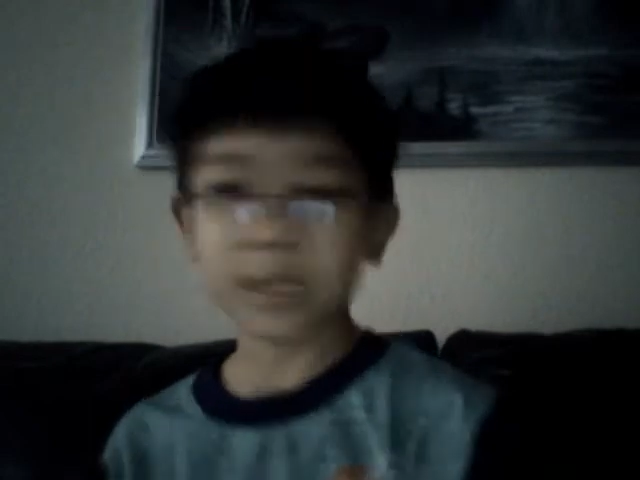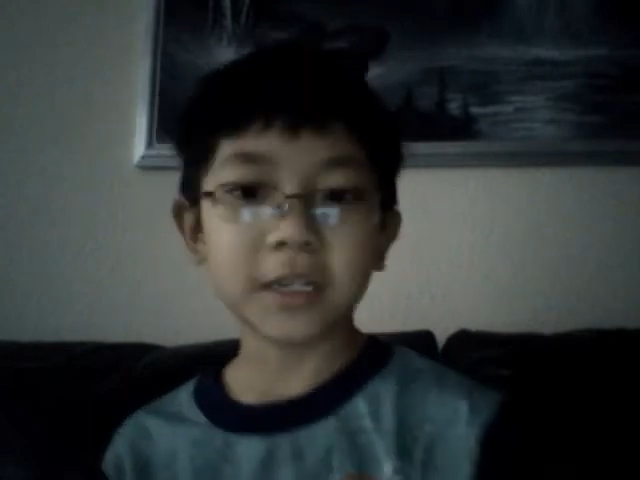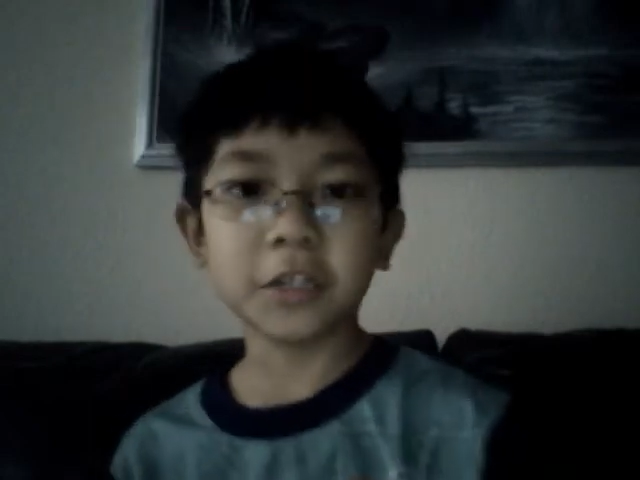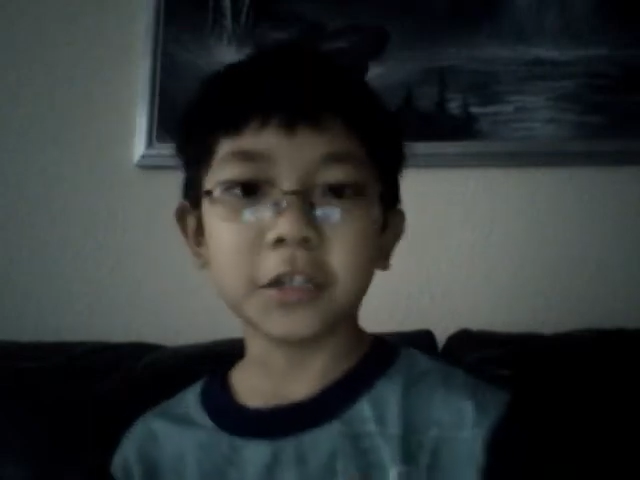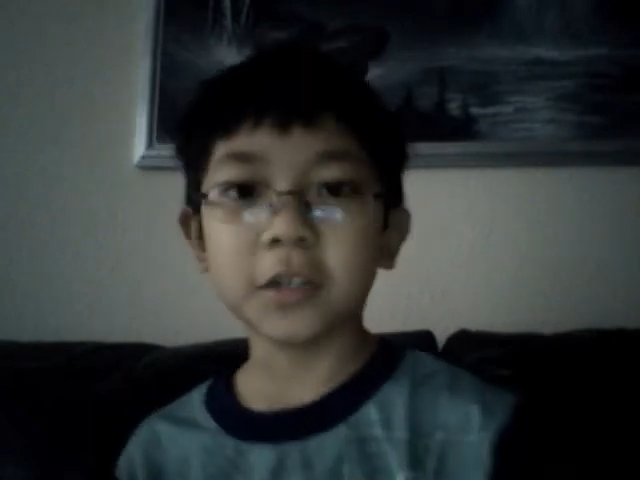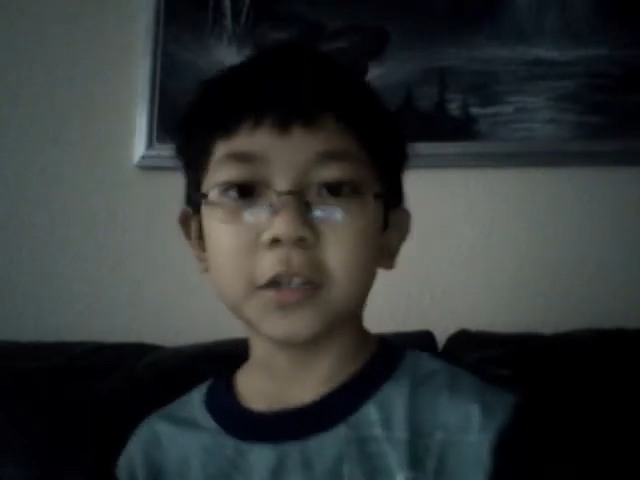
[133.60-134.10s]

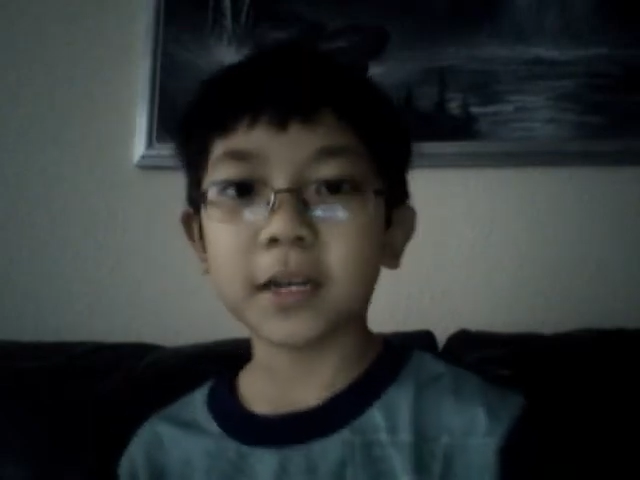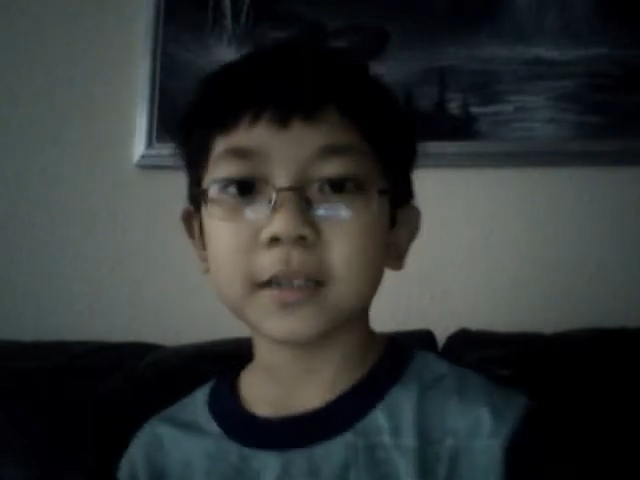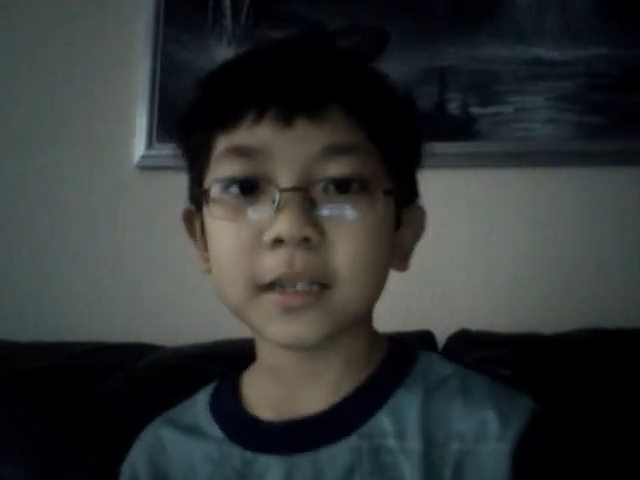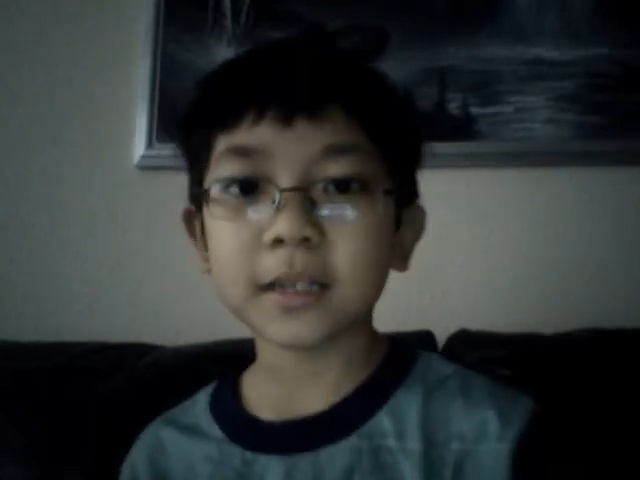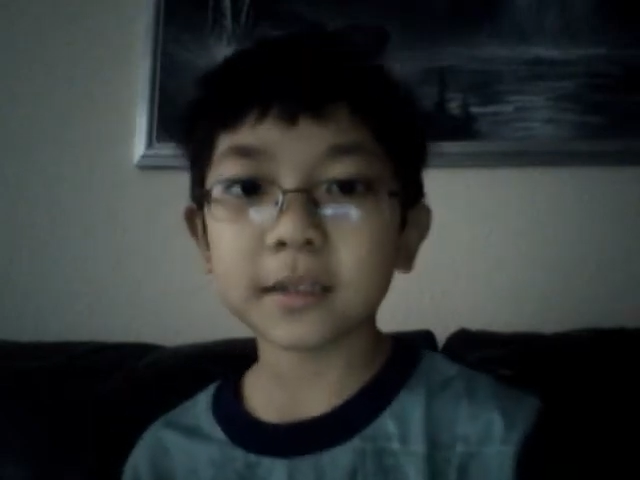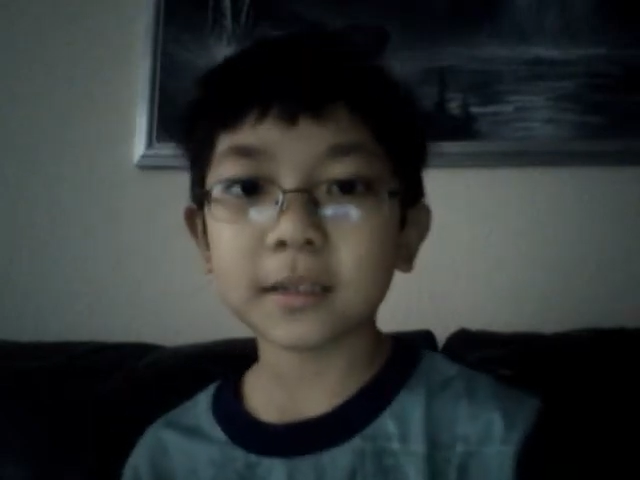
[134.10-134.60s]
Did you
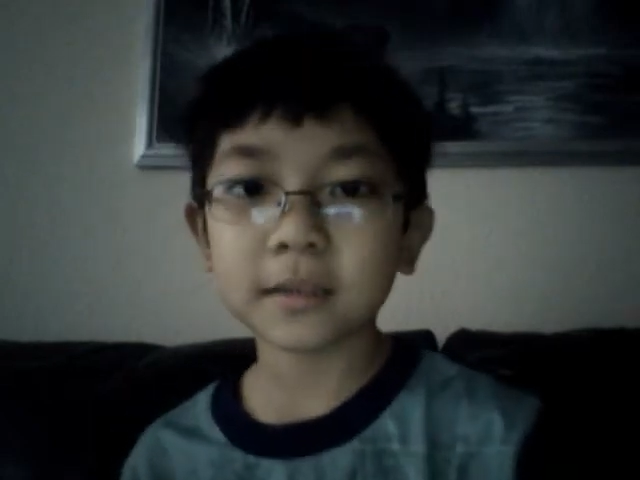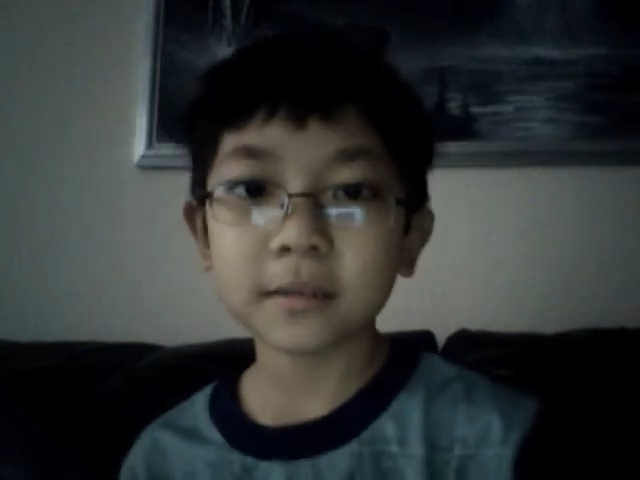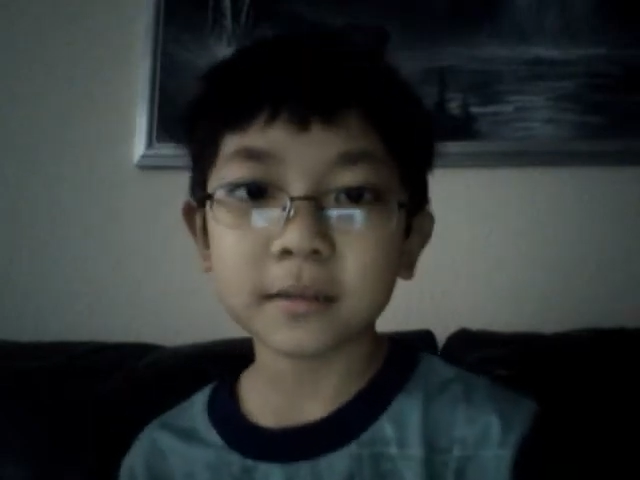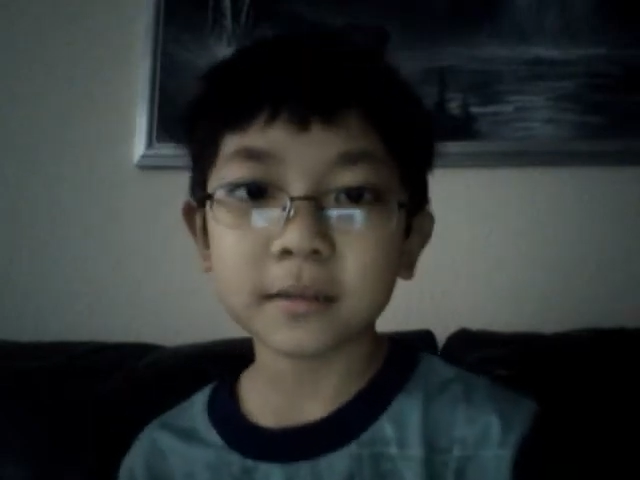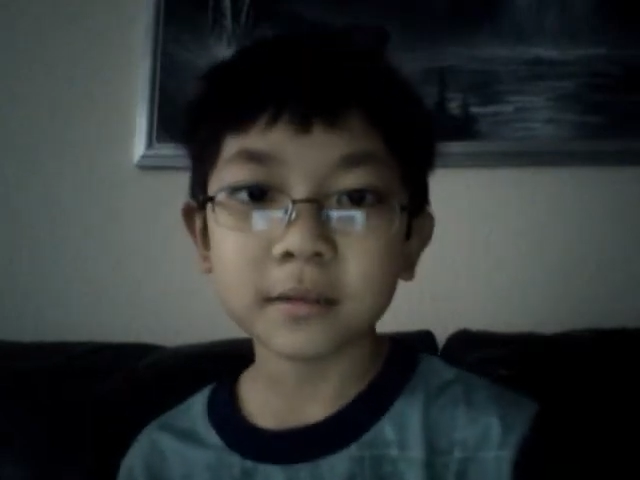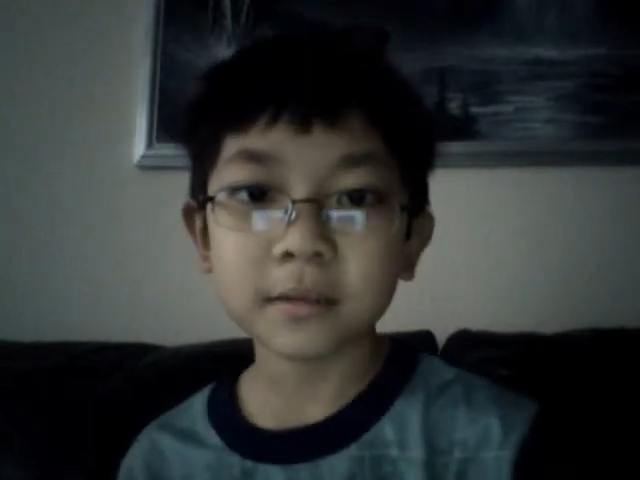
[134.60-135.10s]
like that?
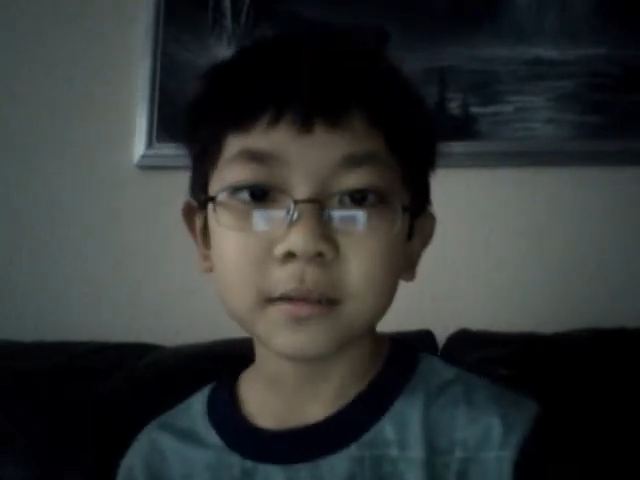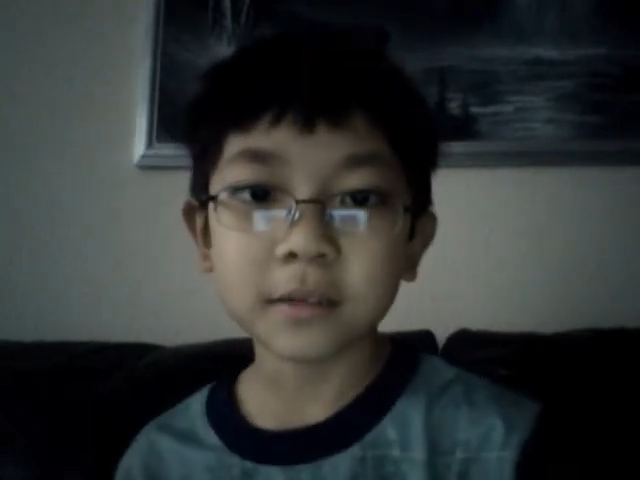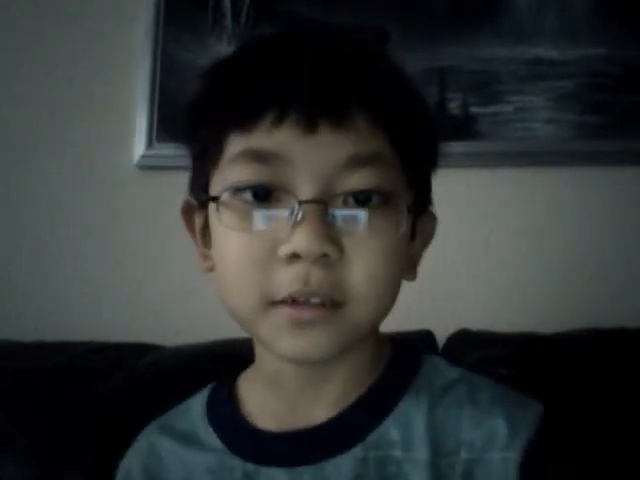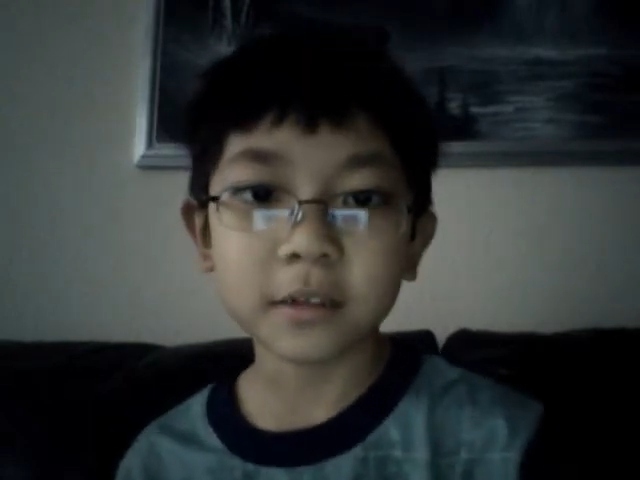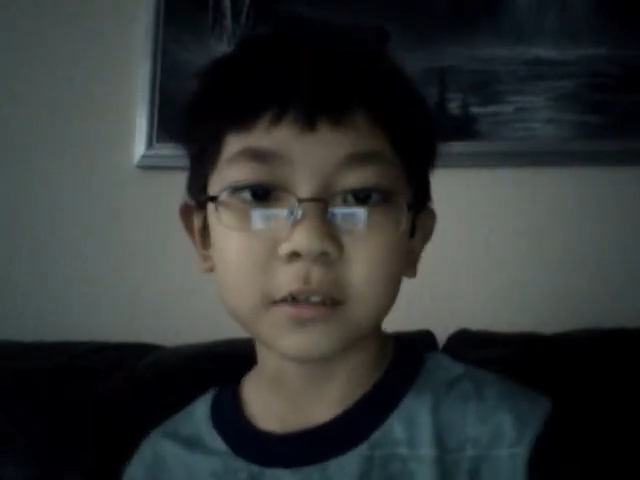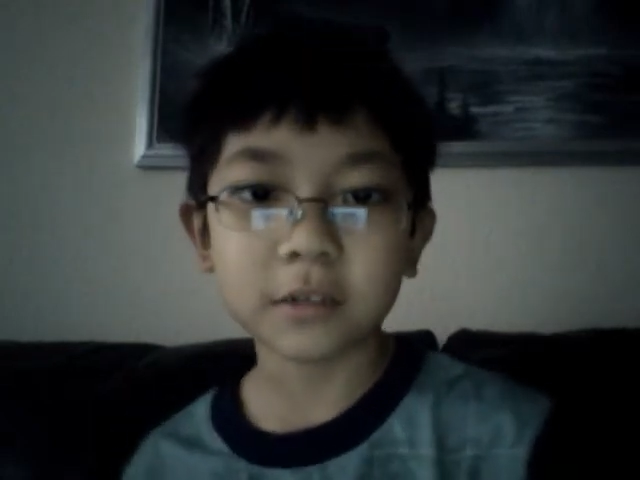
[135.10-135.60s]

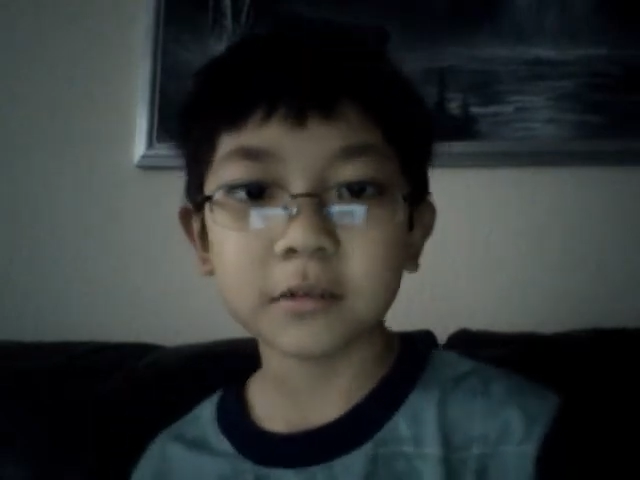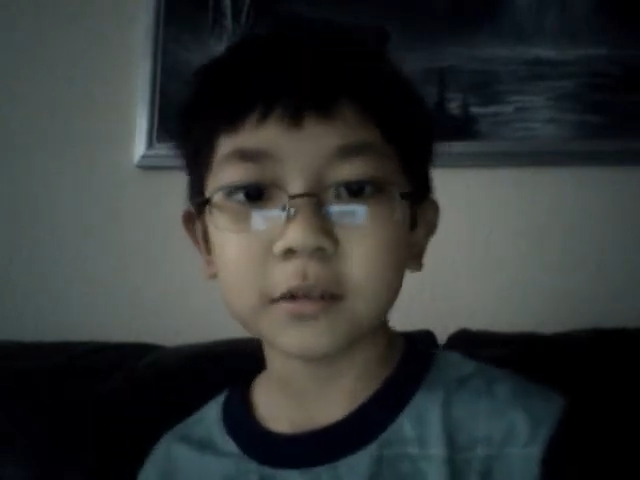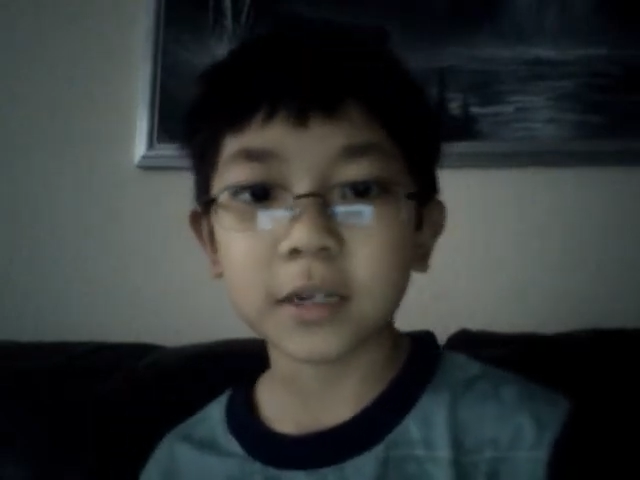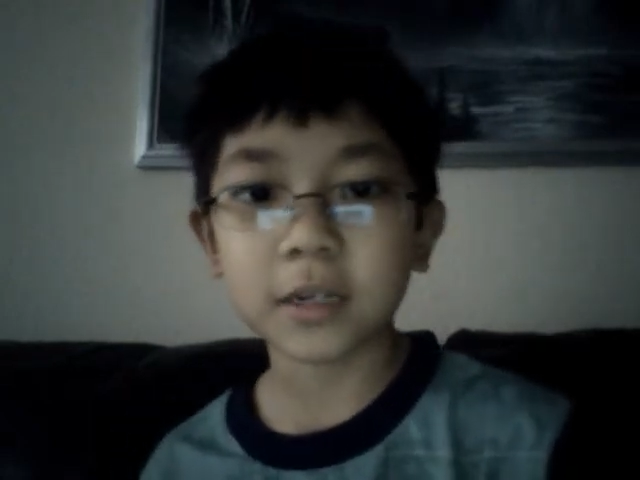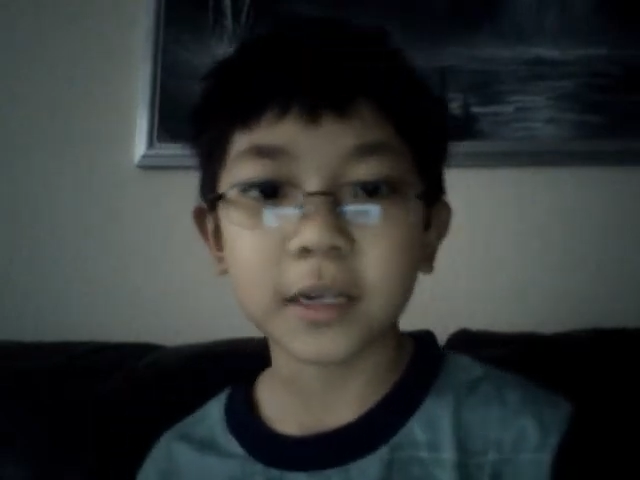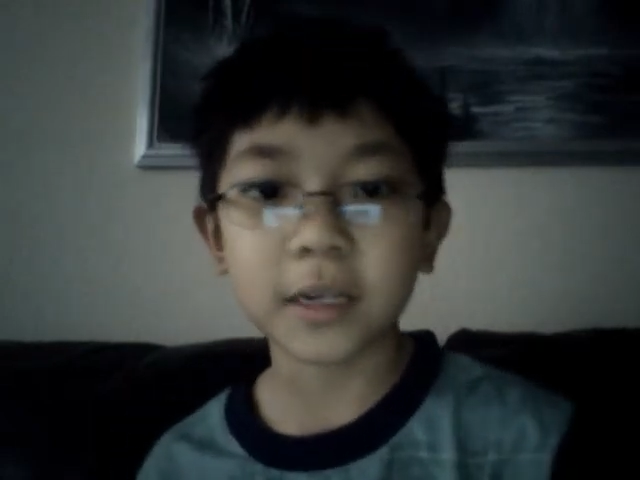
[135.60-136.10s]

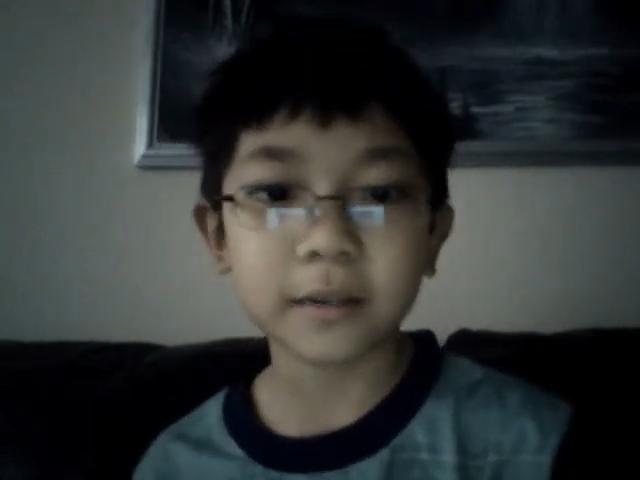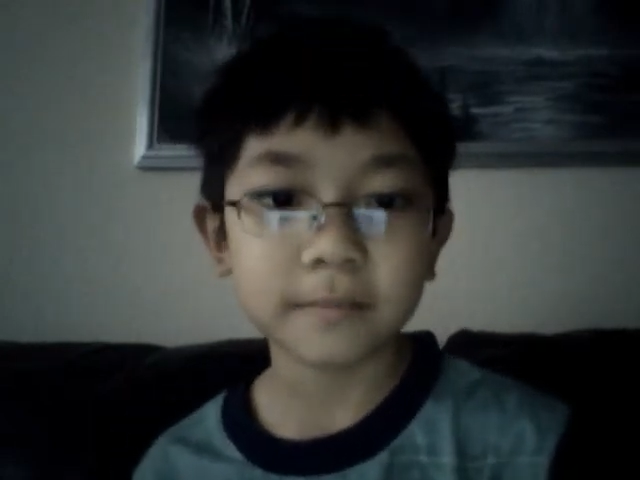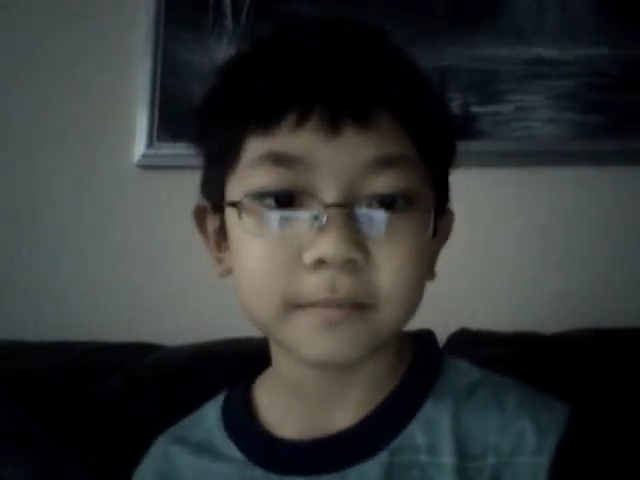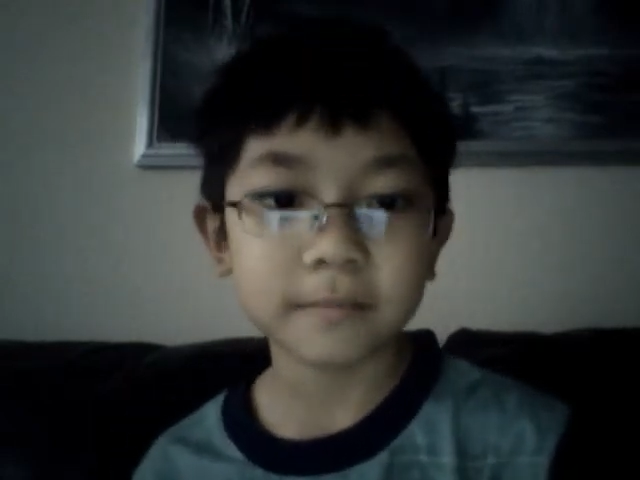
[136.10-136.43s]
No? Okay.